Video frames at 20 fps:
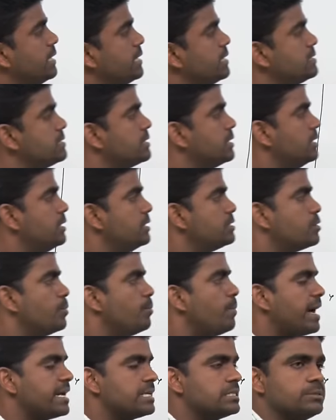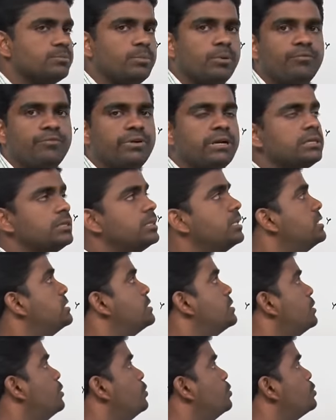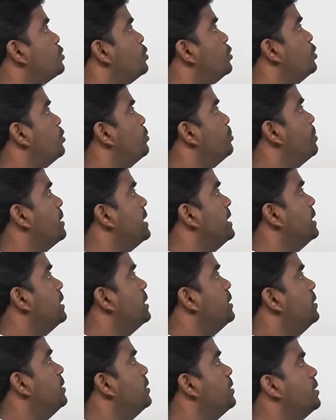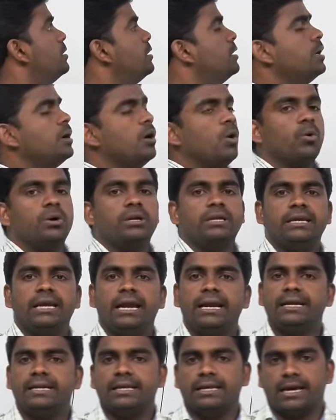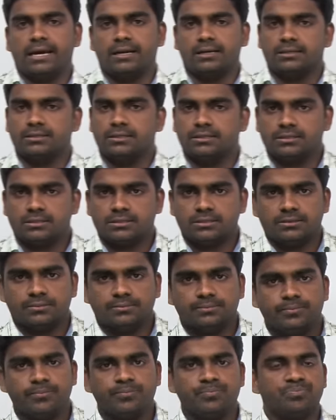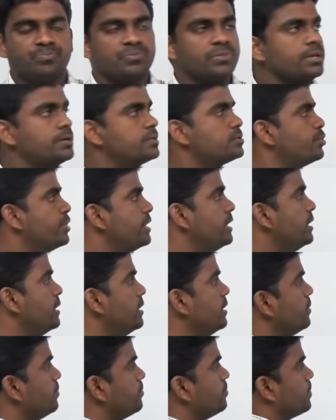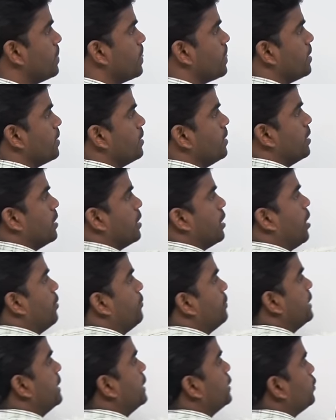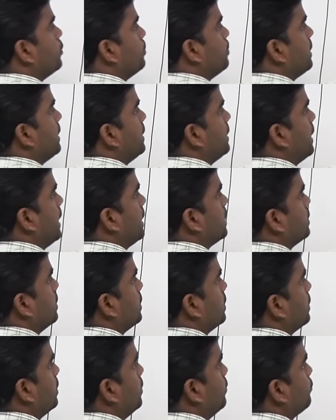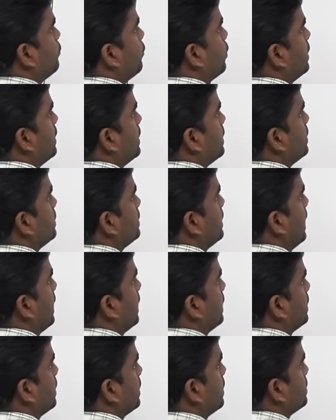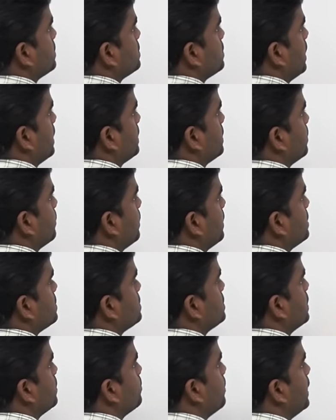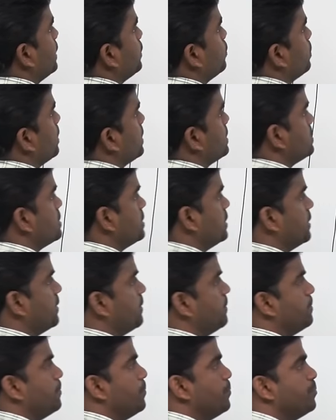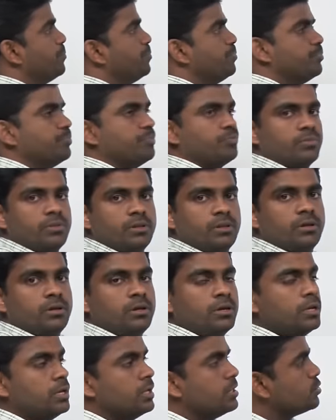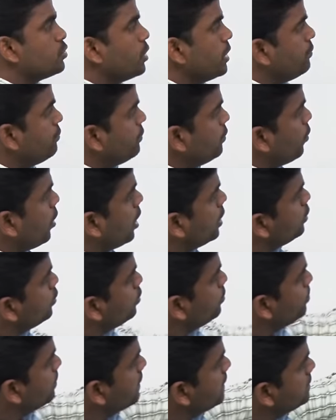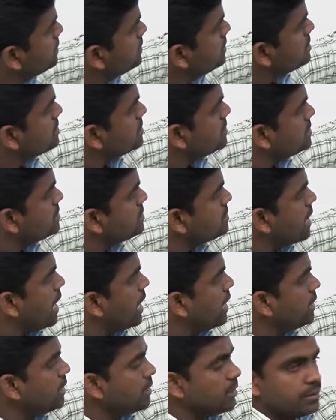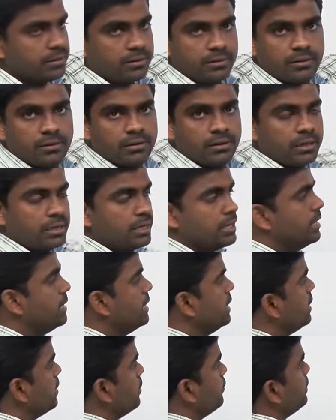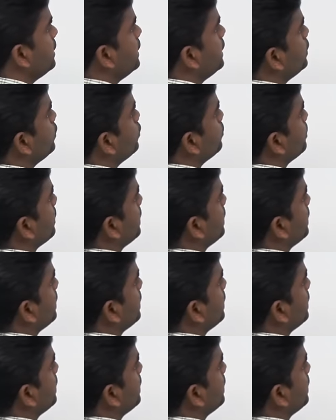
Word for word: it is, a, uh, so maximum width is used to print uh, only 80 characters. So here now we need to print at the 40th character. So nothing but C by 2 consider. So if you want to print this star, here we need to